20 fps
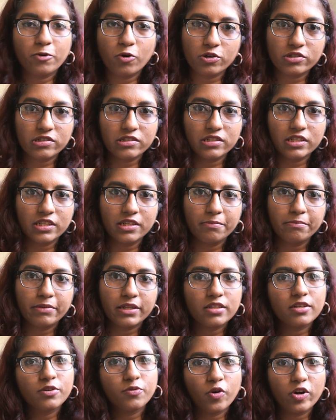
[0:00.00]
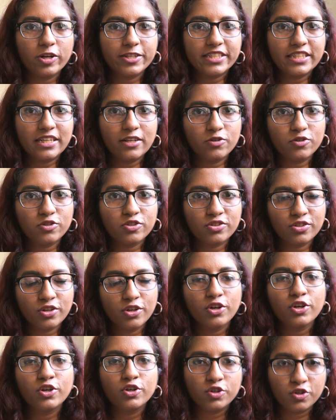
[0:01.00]
costing but the quality looks
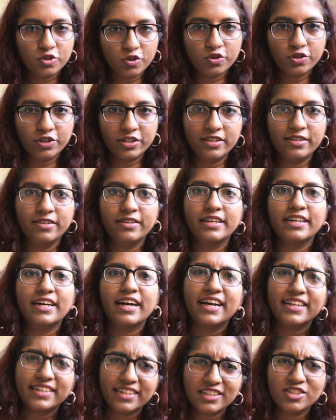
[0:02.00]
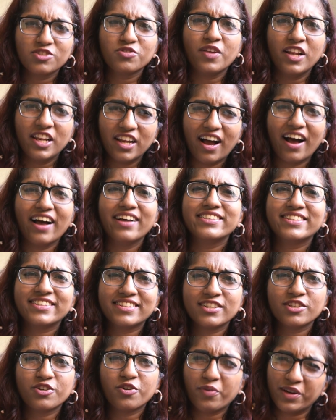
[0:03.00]
good i think this will
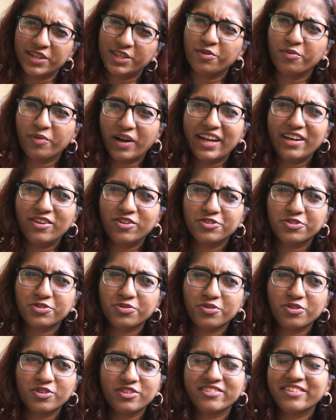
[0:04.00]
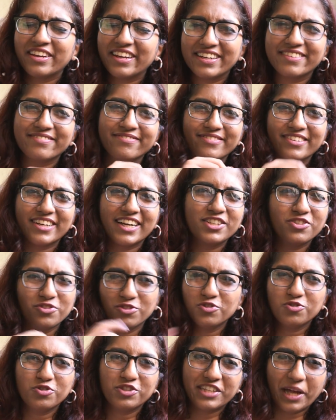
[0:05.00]
last quite a while also because like i
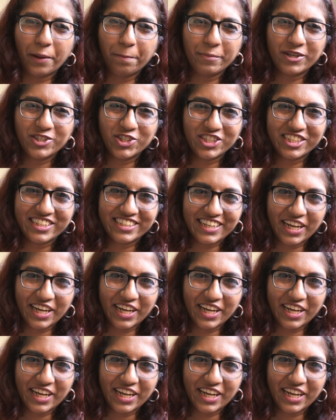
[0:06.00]
don't use that much at a